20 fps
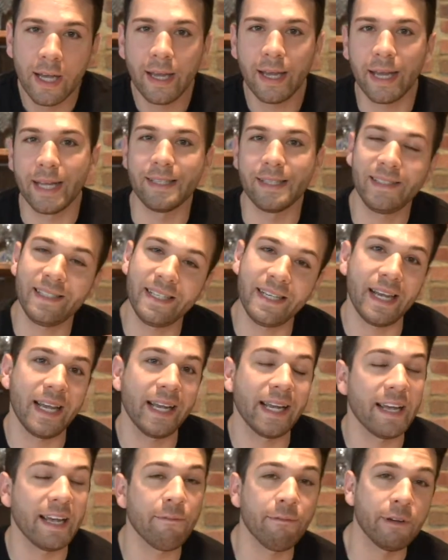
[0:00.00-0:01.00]
and
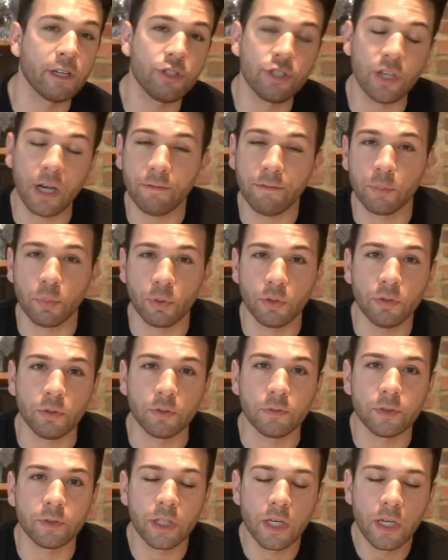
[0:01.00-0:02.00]
seeing if it's chef
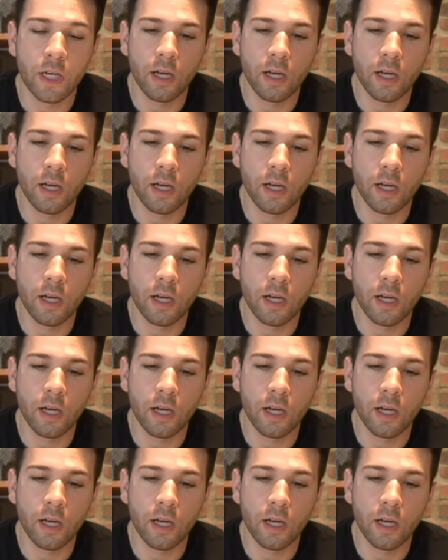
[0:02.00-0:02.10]
approved,